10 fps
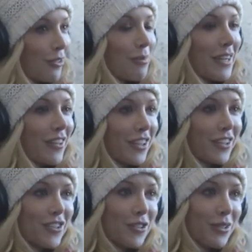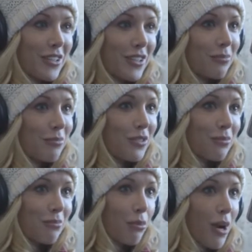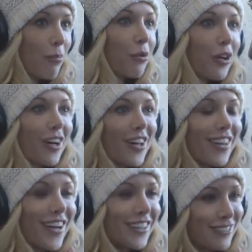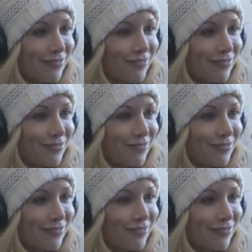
We've been out here doing some prep work on that.